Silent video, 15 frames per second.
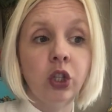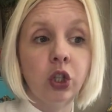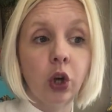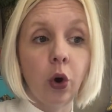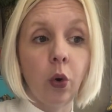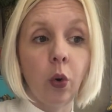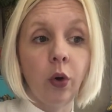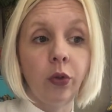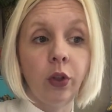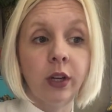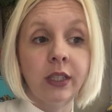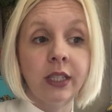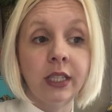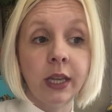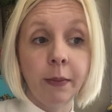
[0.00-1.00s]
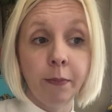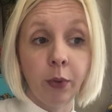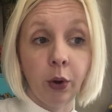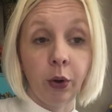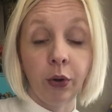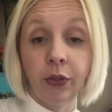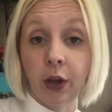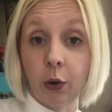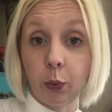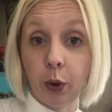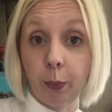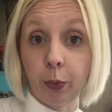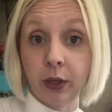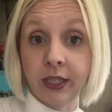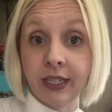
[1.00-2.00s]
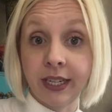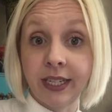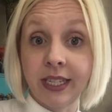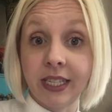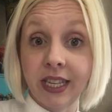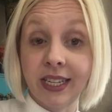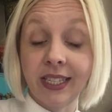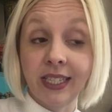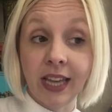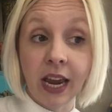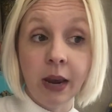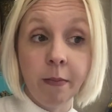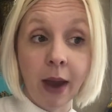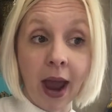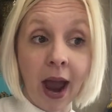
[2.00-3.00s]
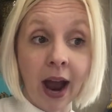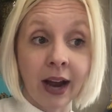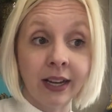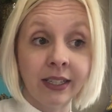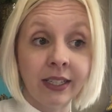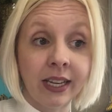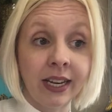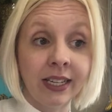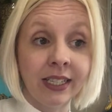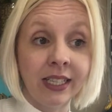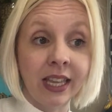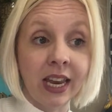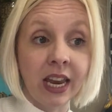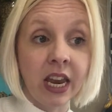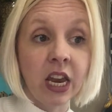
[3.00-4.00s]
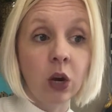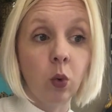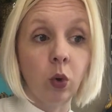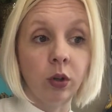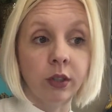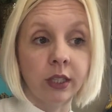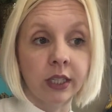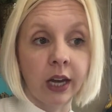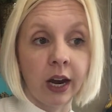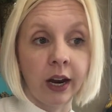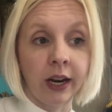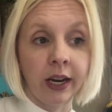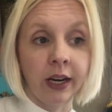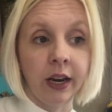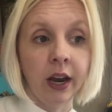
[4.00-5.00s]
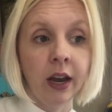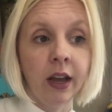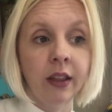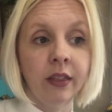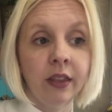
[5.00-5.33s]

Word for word: So the symbol that represents the same as is the equal sign.